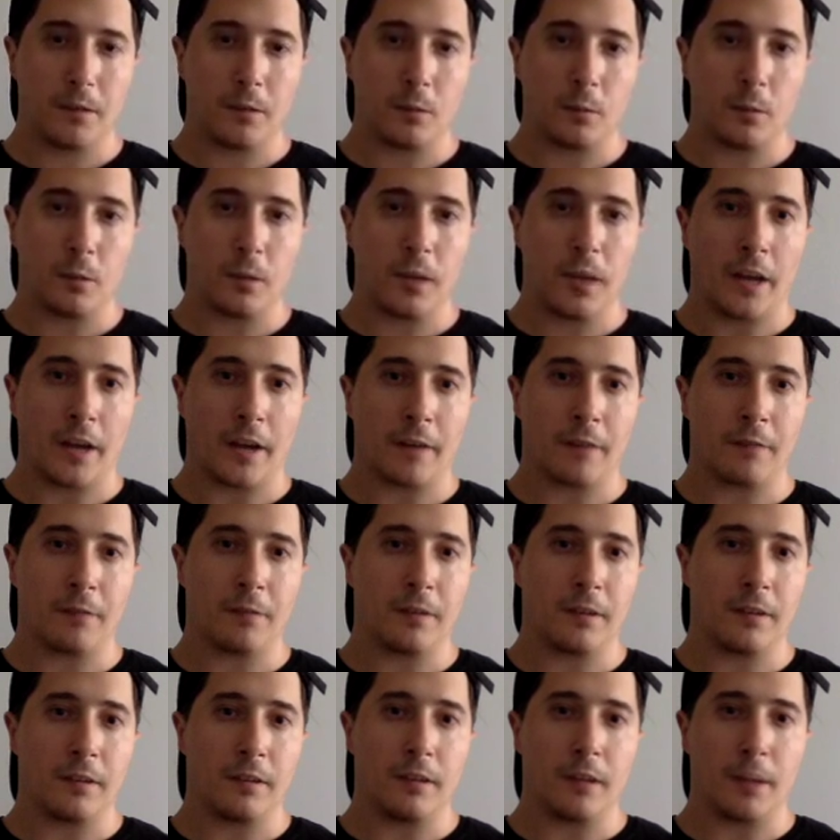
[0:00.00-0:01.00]
We have
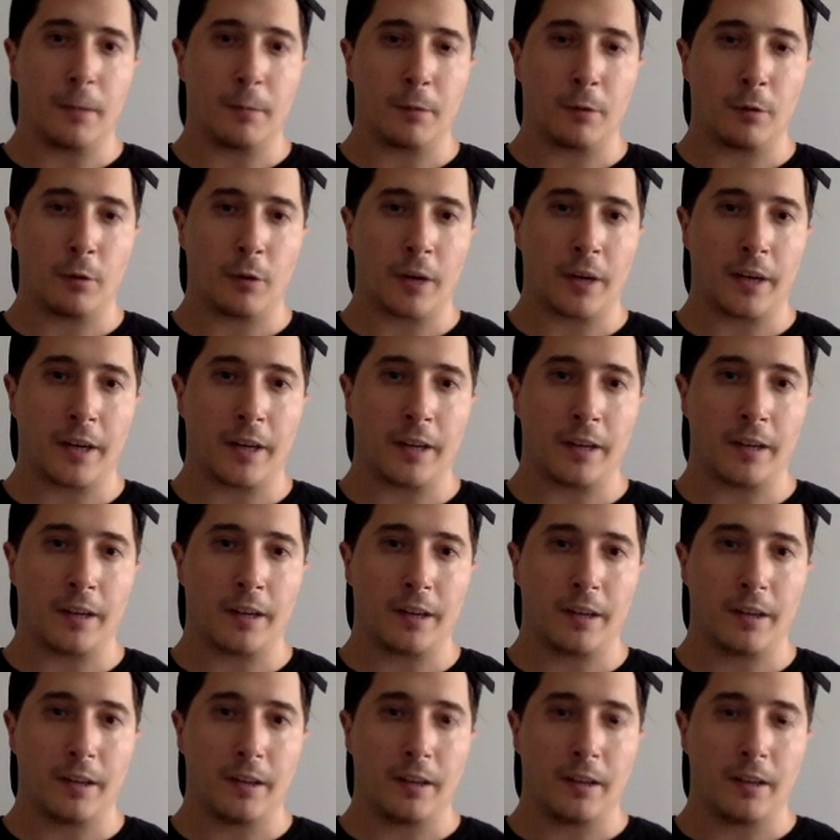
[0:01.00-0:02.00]
Democratic
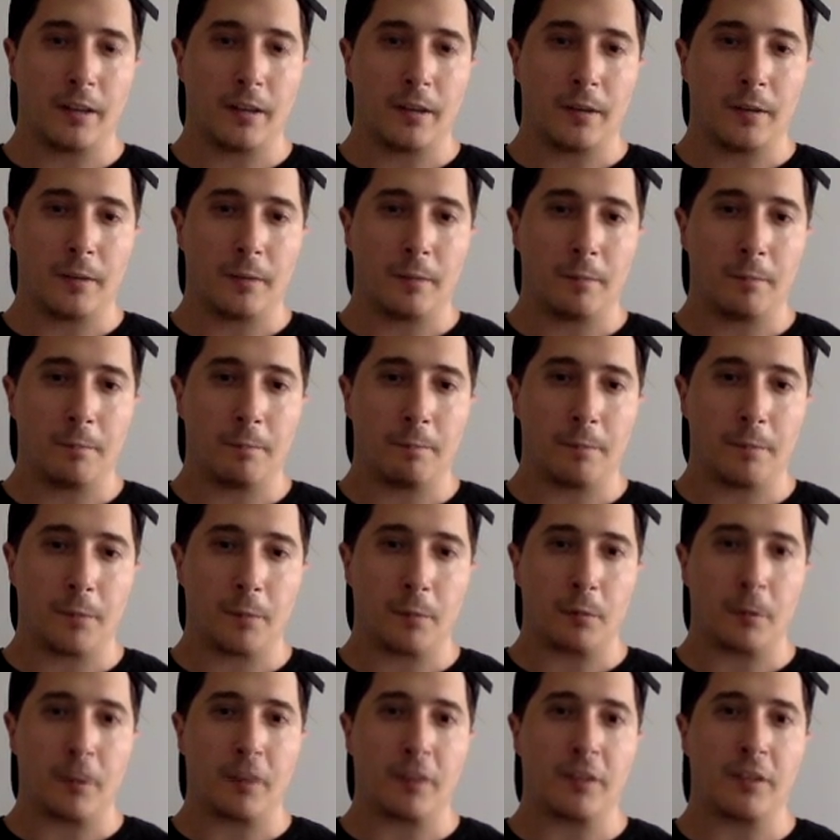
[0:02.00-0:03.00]

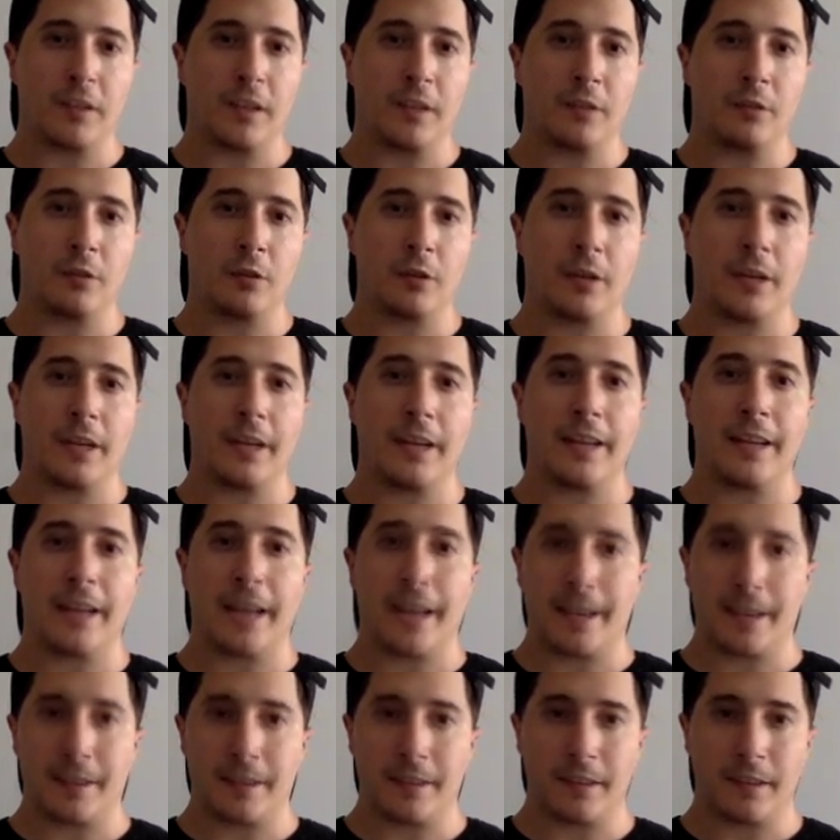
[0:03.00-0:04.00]
presidential
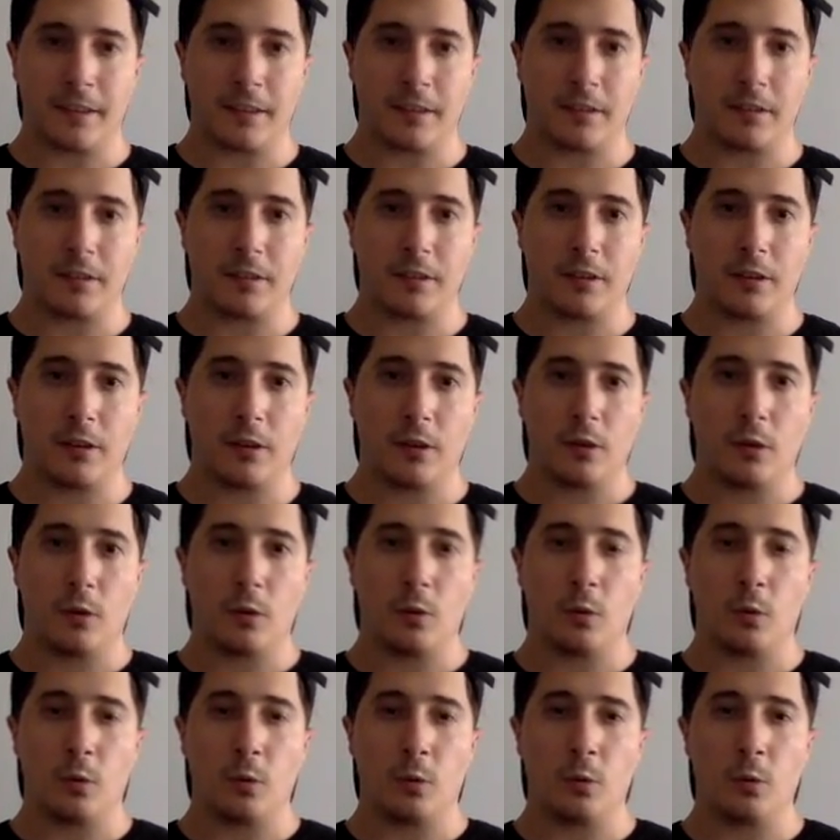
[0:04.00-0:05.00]
candidates
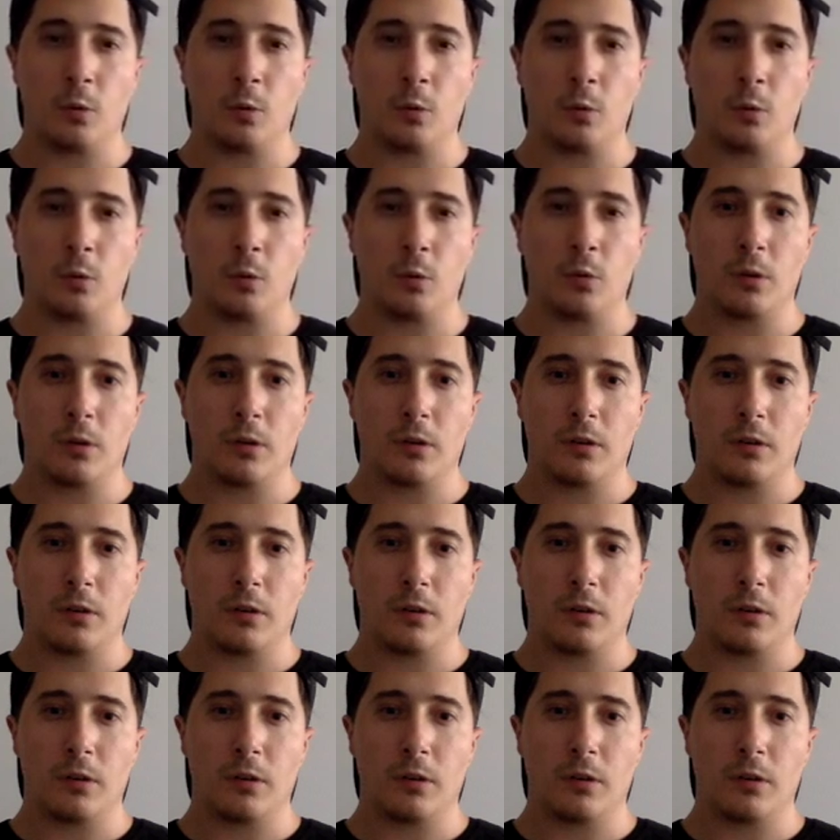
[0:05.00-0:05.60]
who